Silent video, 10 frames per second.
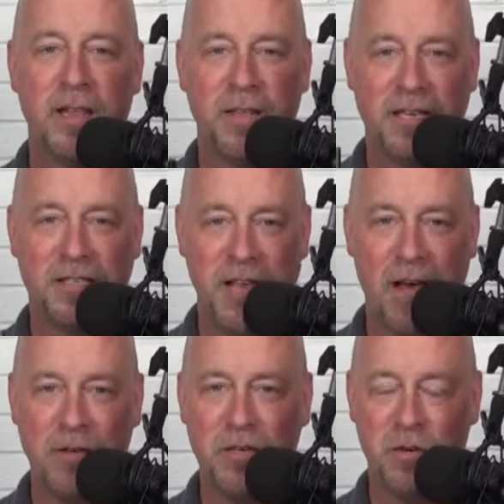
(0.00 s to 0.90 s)
The
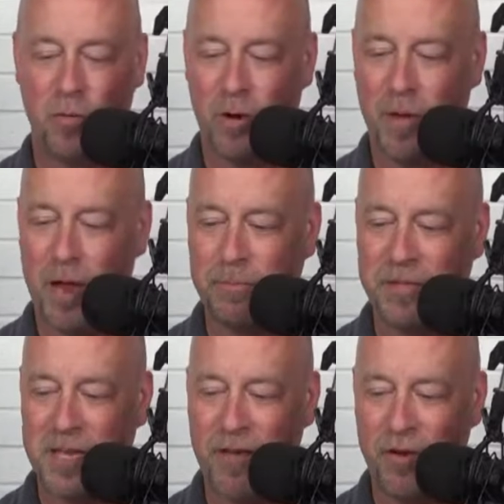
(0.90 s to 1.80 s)
Savage Storm up
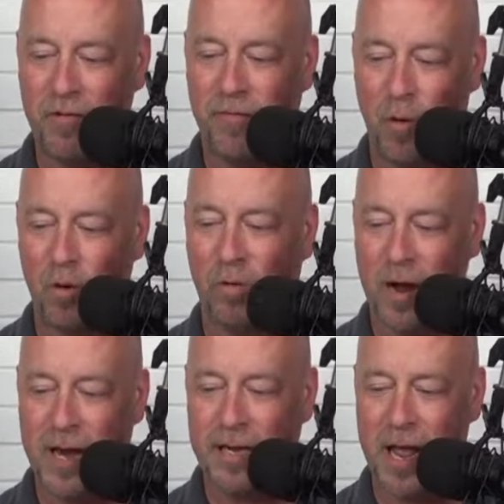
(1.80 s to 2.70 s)
7-4
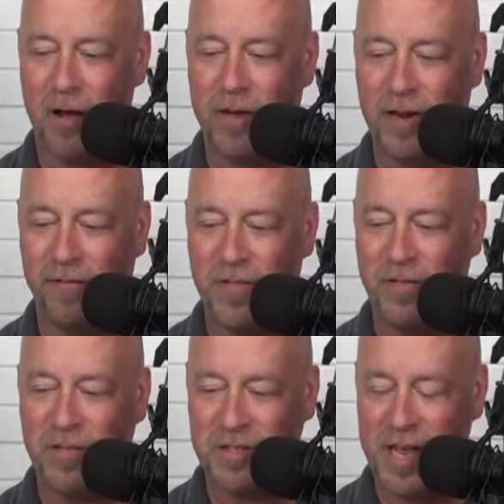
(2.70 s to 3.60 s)
right now in a
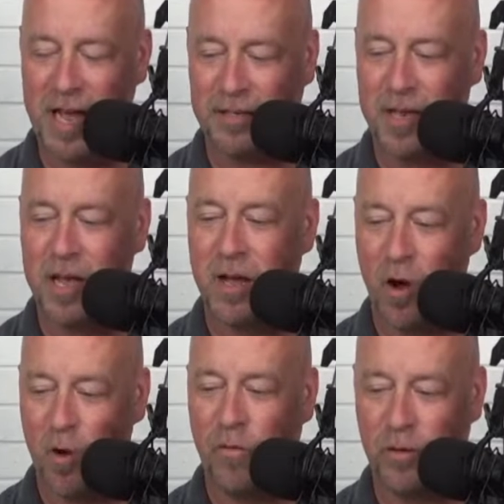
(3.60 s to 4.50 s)
5th set
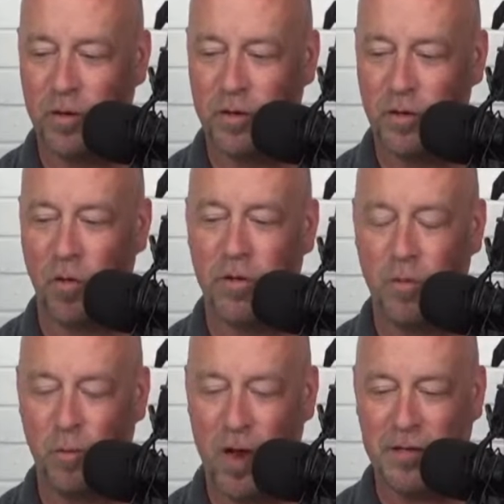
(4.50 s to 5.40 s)
over
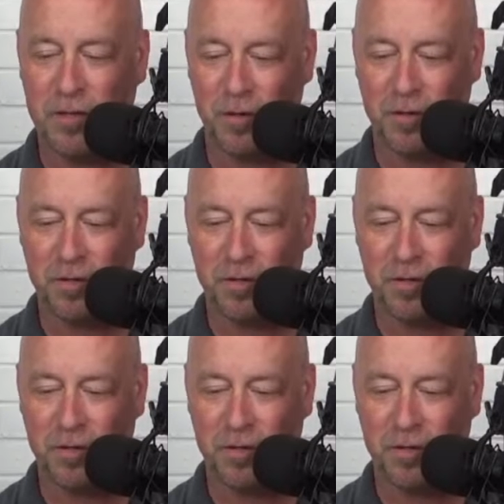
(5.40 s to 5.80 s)
Northwestern.